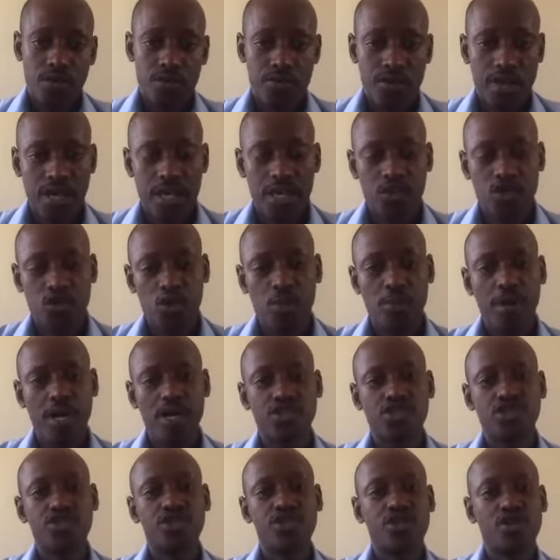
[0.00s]
Thank you so
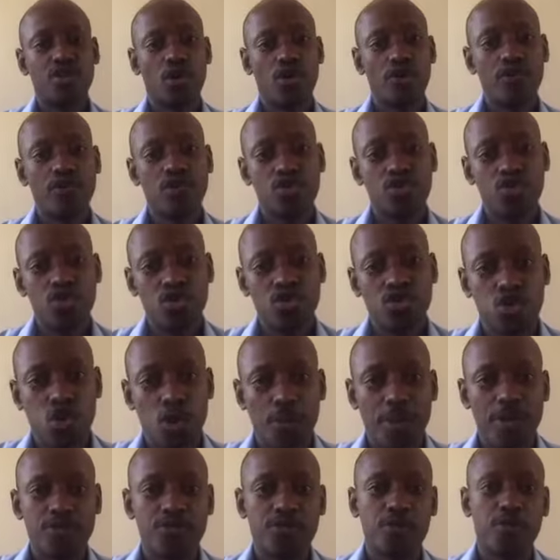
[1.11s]
much. COVID should not stop
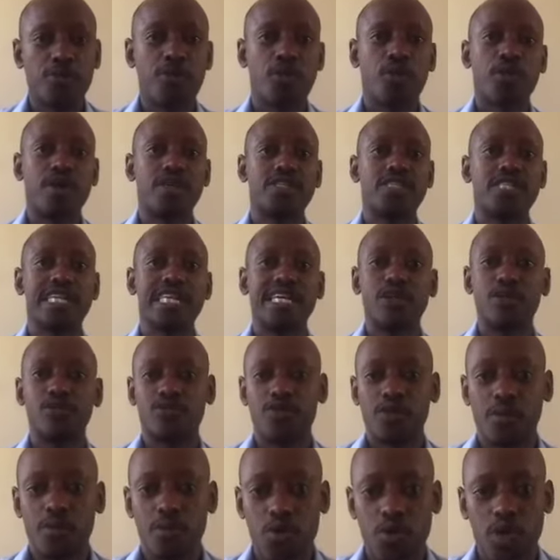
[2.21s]
us from progressing,
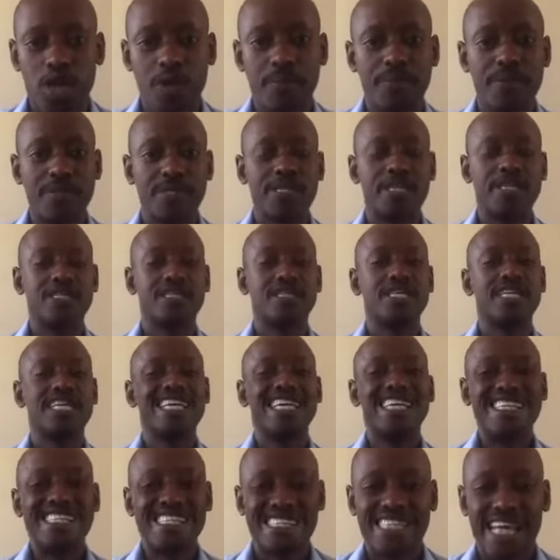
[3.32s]
from doing business.
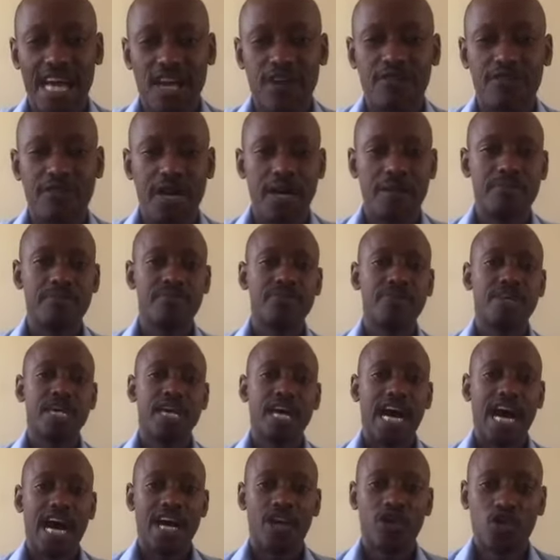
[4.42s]
Stand firm
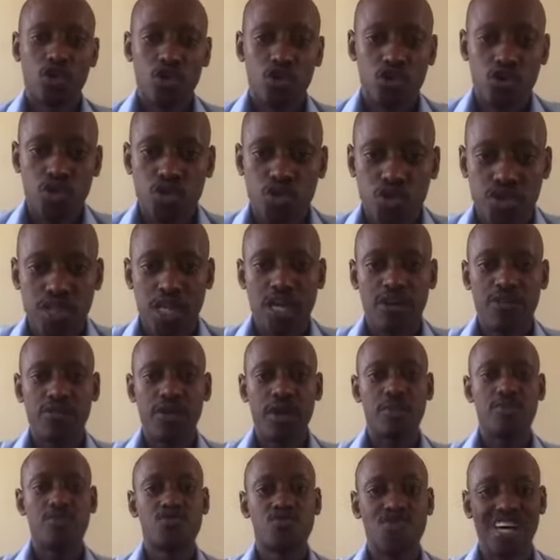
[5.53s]
and continue to stand
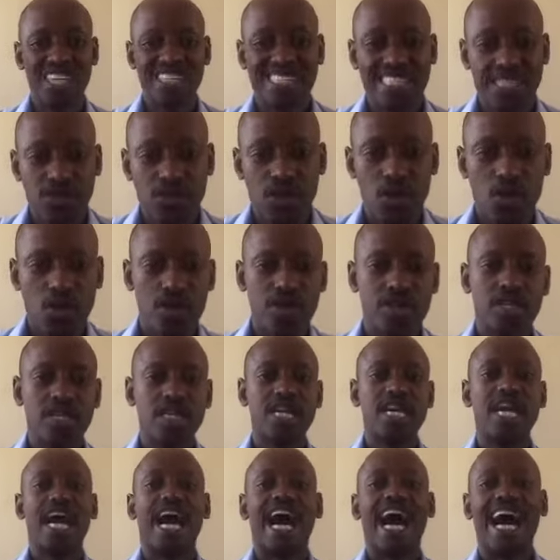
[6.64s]
firm. Trust in the Lord
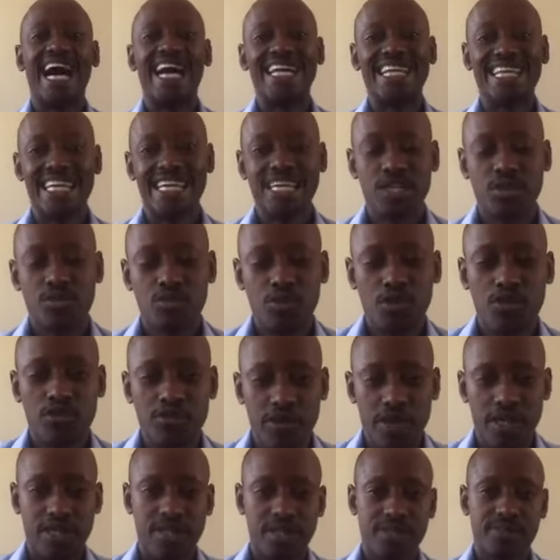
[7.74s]
and get
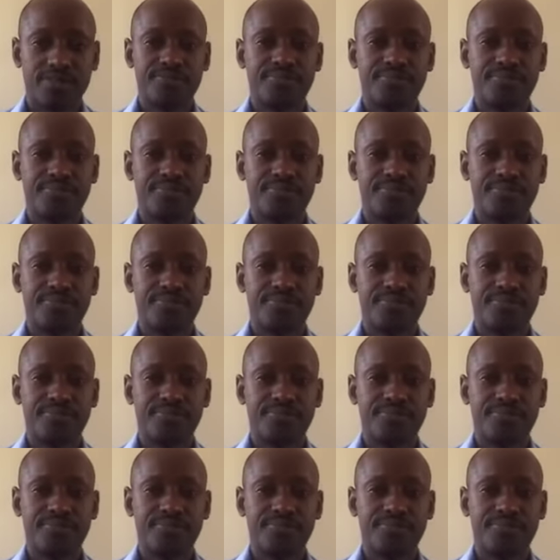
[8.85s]
moving.